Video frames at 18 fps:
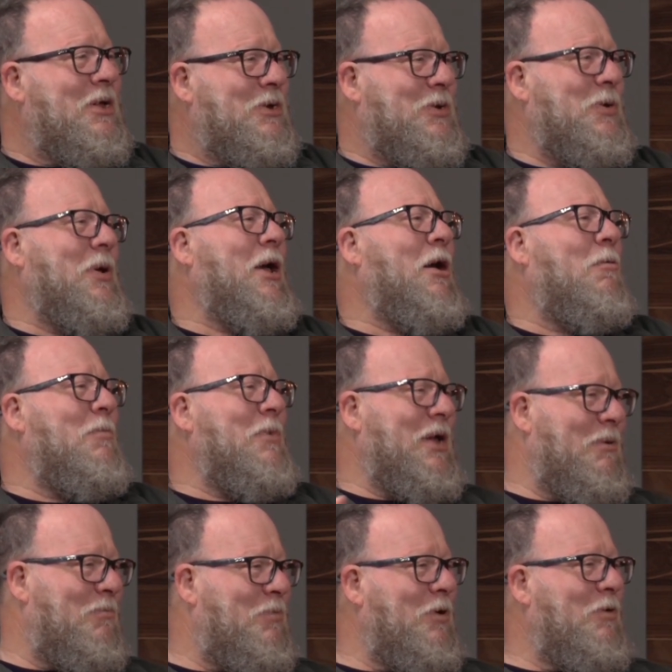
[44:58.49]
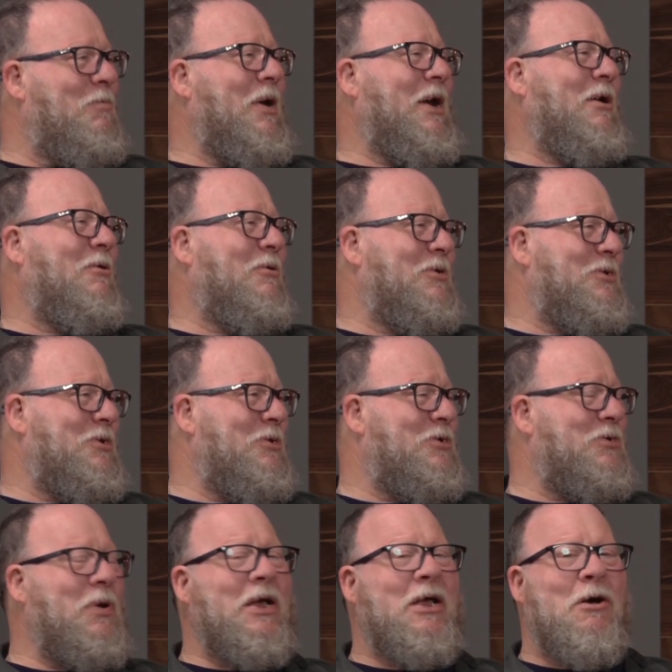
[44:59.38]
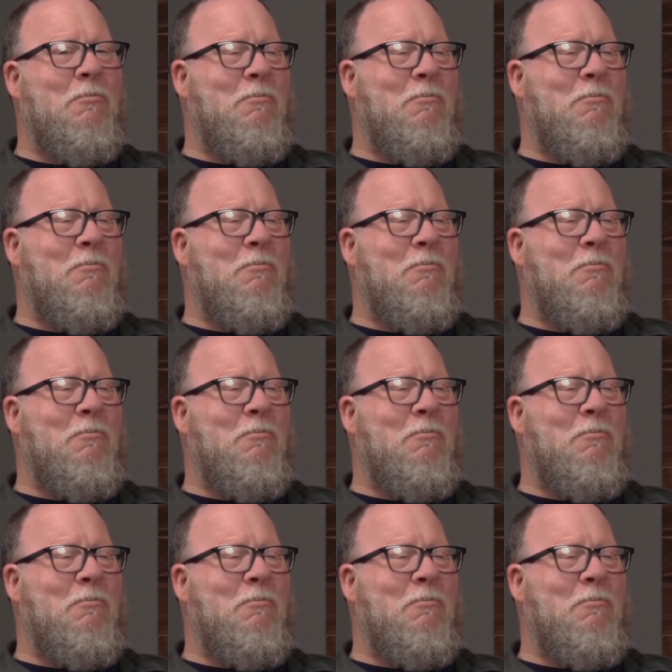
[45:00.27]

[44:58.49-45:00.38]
to help me improve my holster. So I go